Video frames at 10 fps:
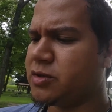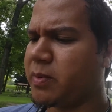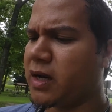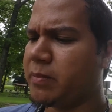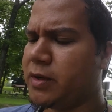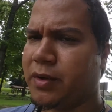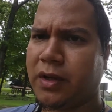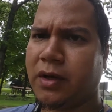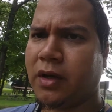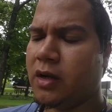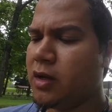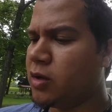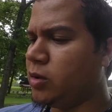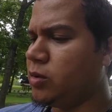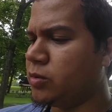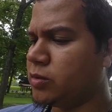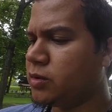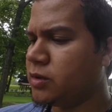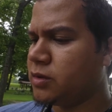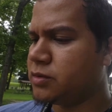It's probably gonna be really good. Ooh,
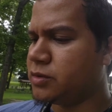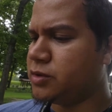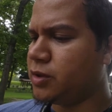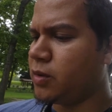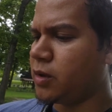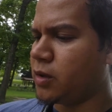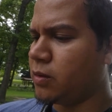Doduo.